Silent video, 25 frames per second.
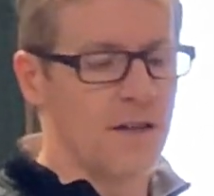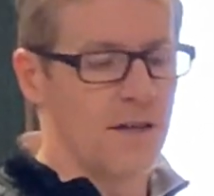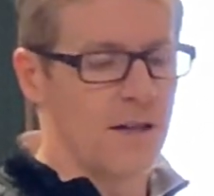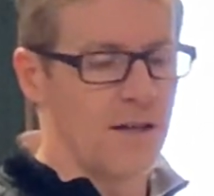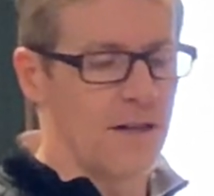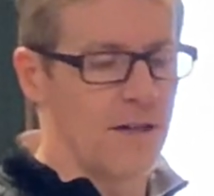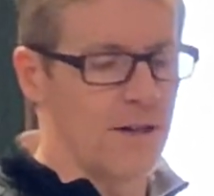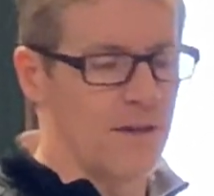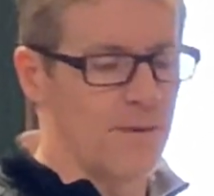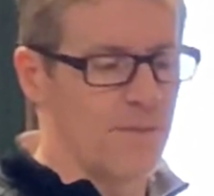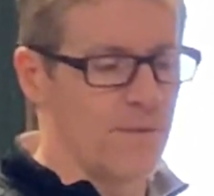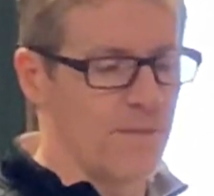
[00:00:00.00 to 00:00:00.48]

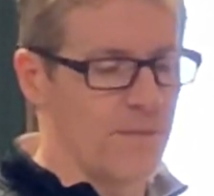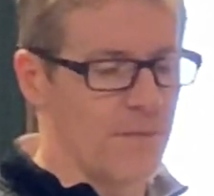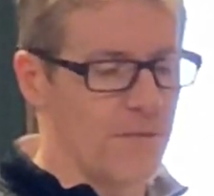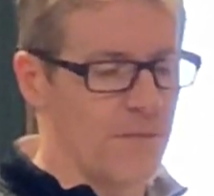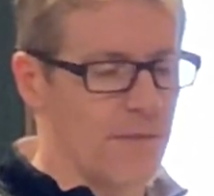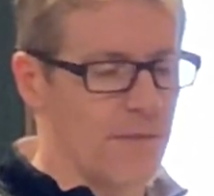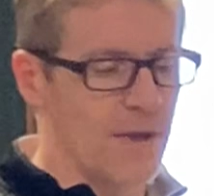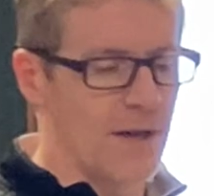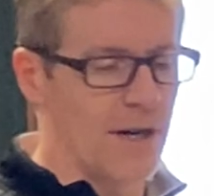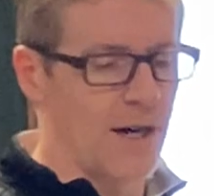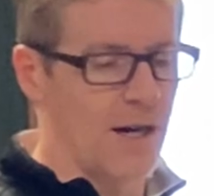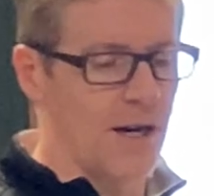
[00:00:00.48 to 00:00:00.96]
Um,
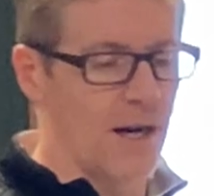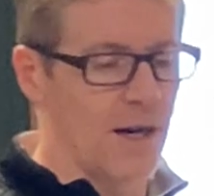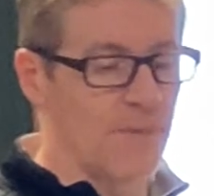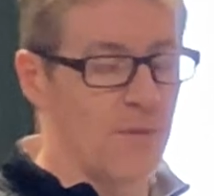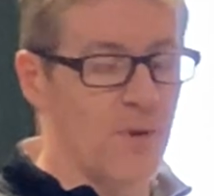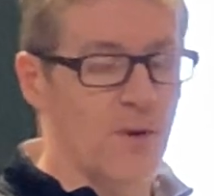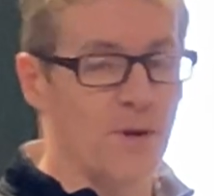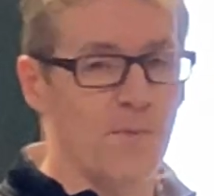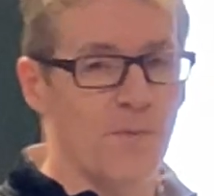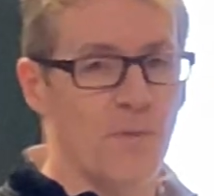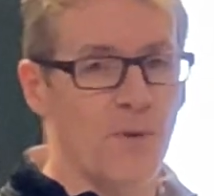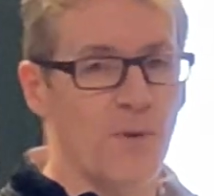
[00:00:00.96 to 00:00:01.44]
I, am
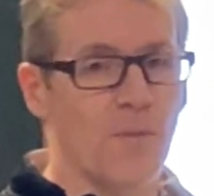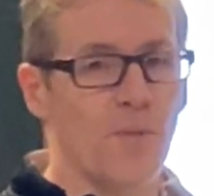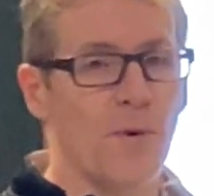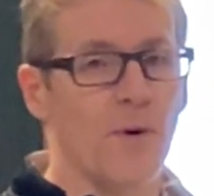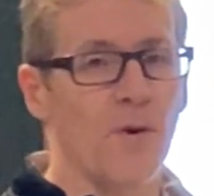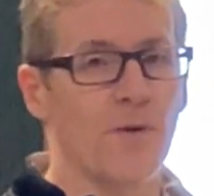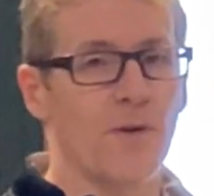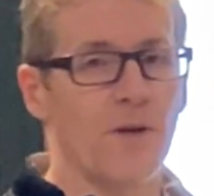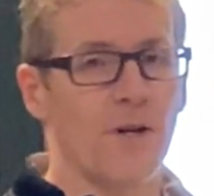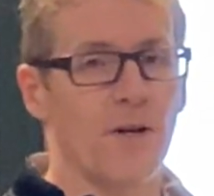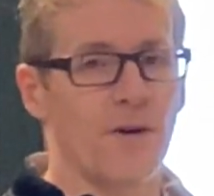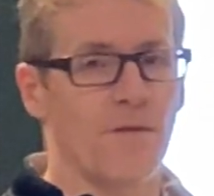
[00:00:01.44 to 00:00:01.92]
a
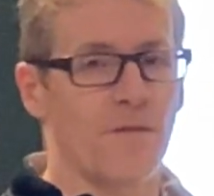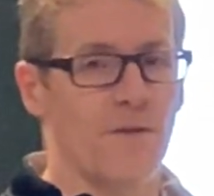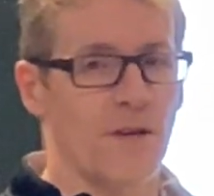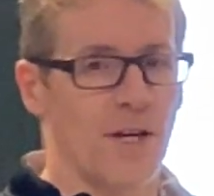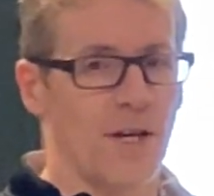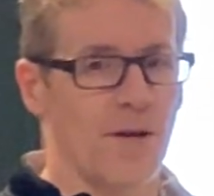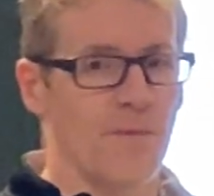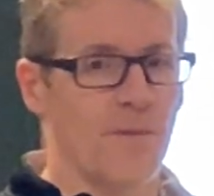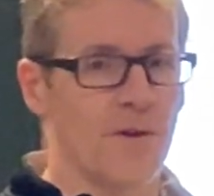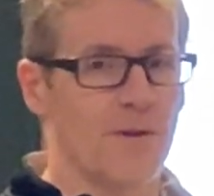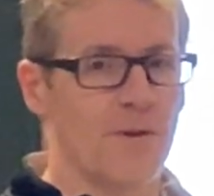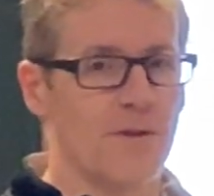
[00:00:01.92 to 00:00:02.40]
proponent of
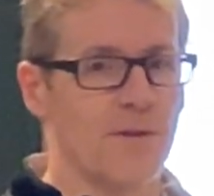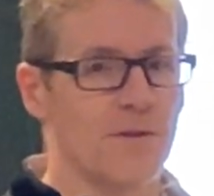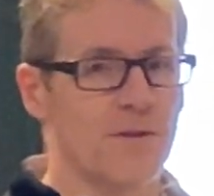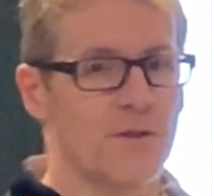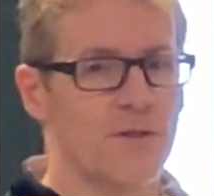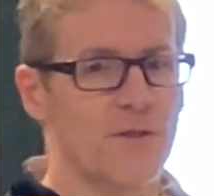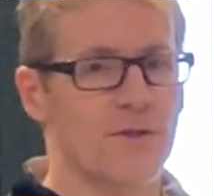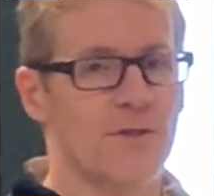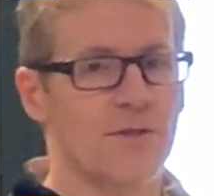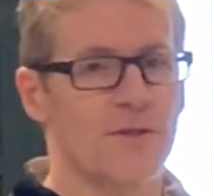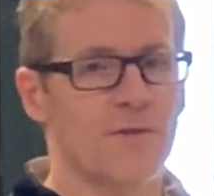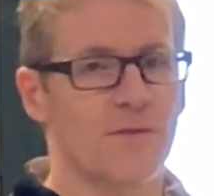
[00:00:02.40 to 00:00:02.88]

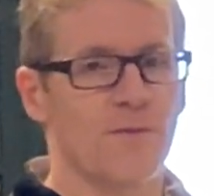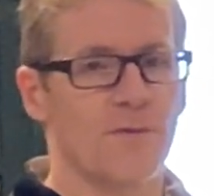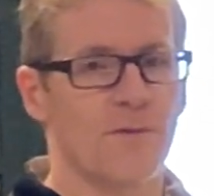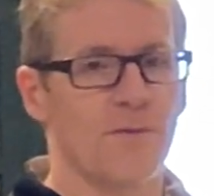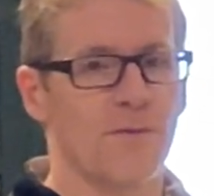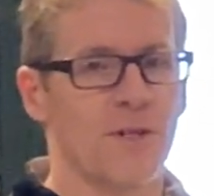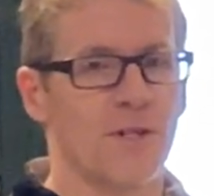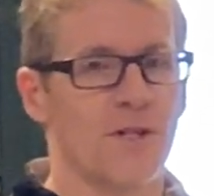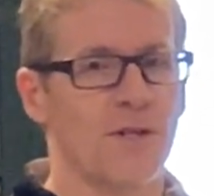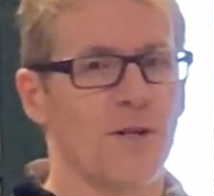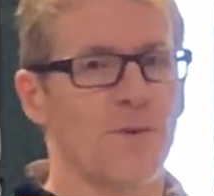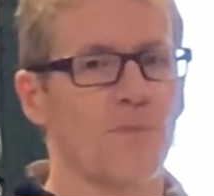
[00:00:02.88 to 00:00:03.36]
chemicals
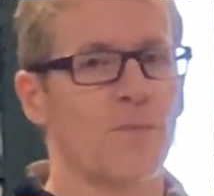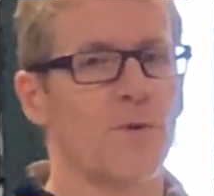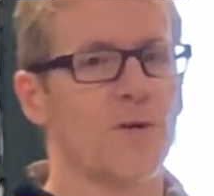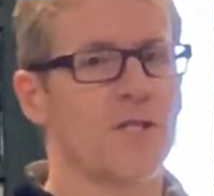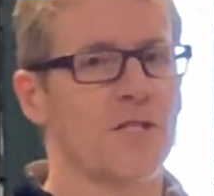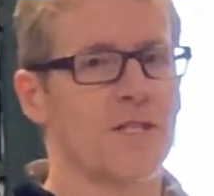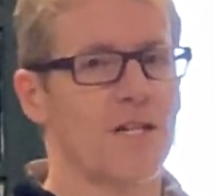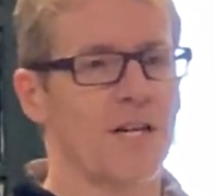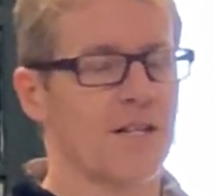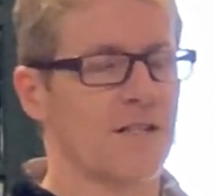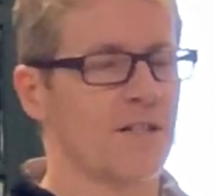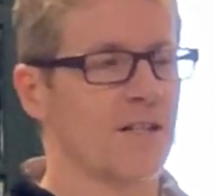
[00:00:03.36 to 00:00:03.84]
when oh. you're
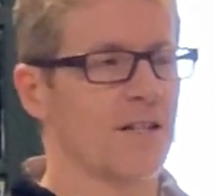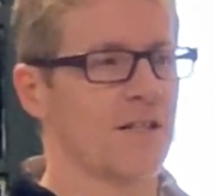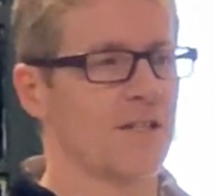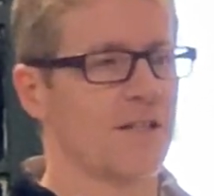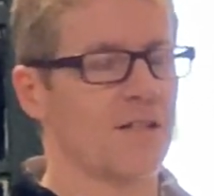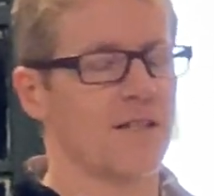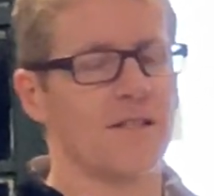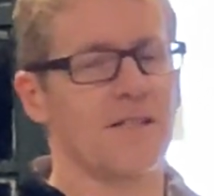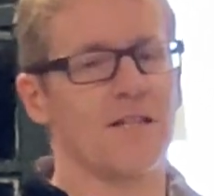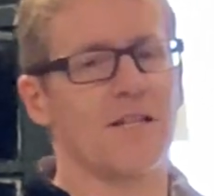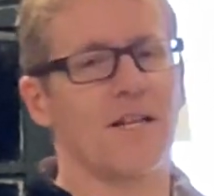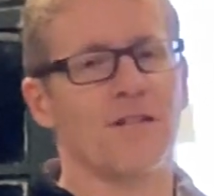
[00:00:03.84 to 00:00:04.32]
protecting an
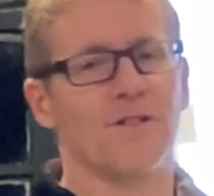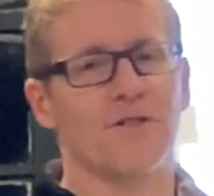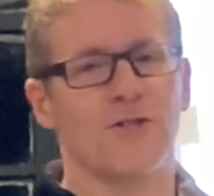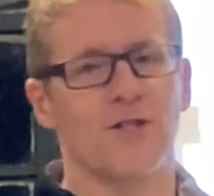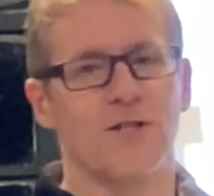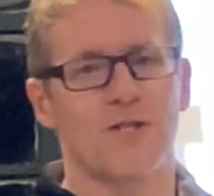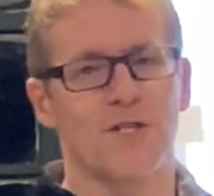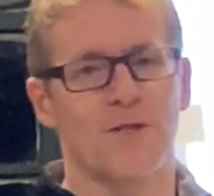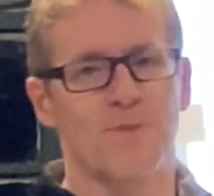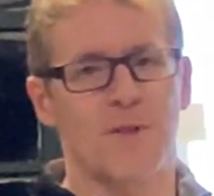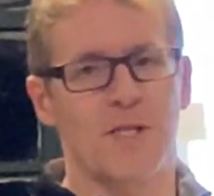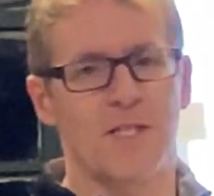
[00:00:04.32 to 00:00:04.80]

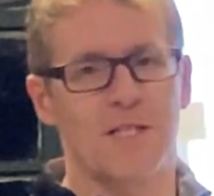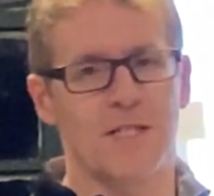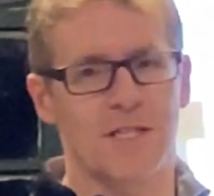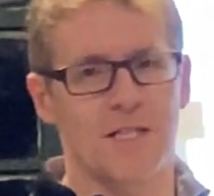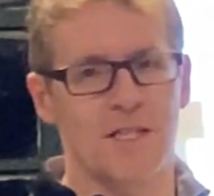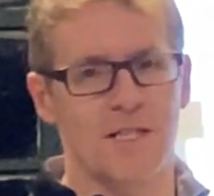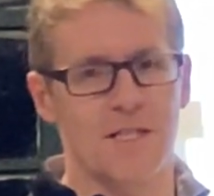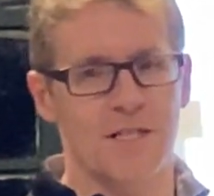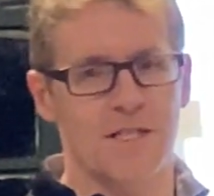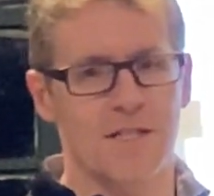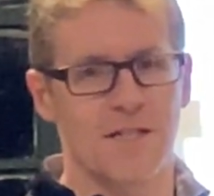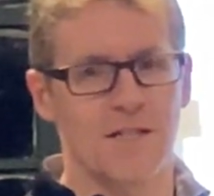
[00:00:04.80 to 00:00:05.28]
endangered
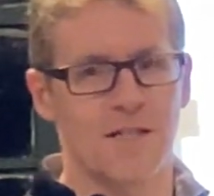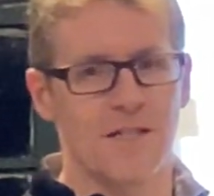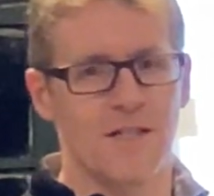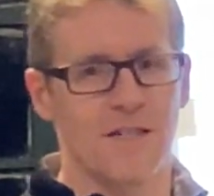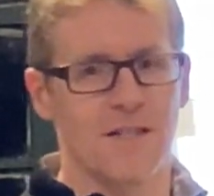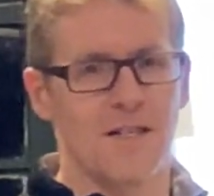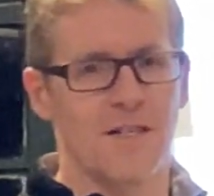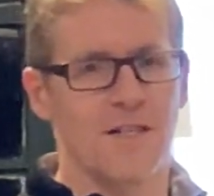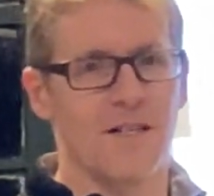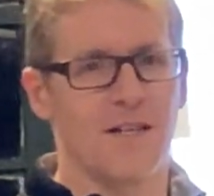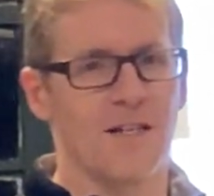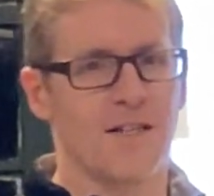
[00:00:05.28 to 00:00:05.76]
species. Okay.
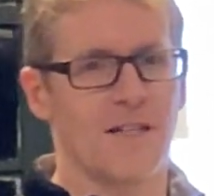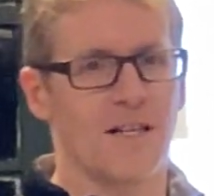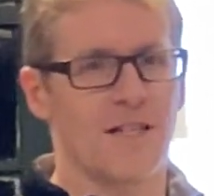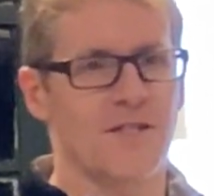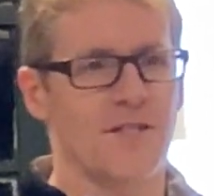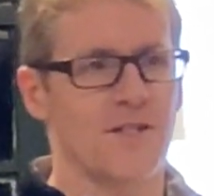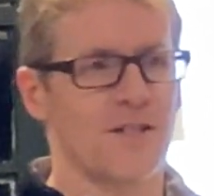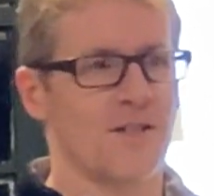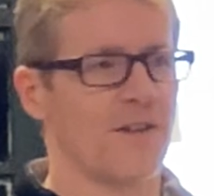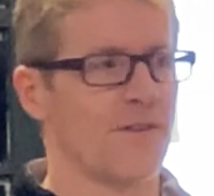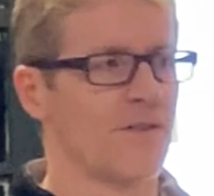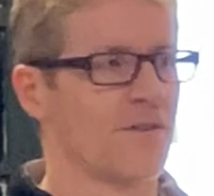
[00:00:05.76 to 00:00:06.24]
And that's
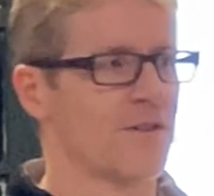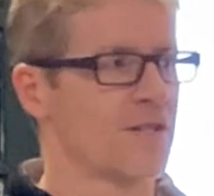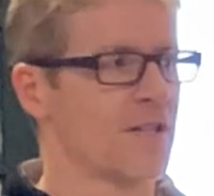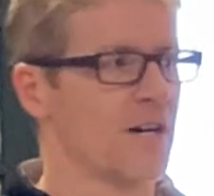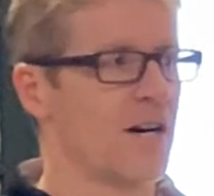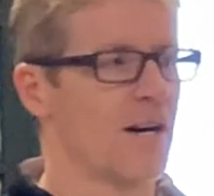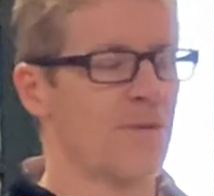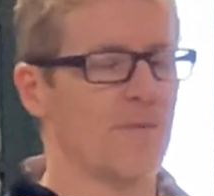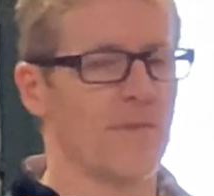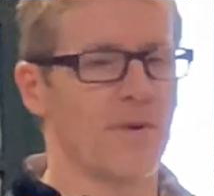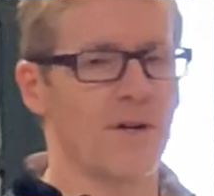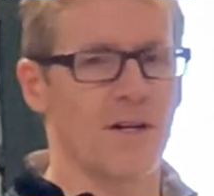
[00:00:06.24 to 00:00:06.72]
another
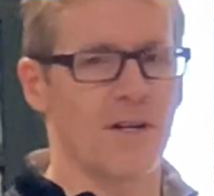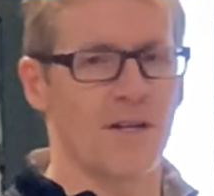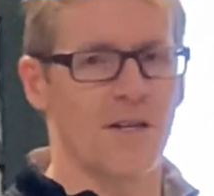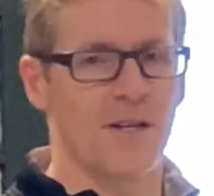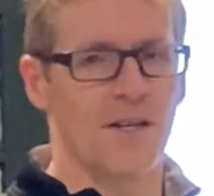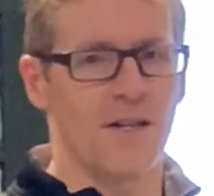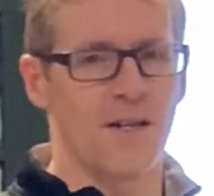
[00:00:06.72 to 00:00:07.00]
topic.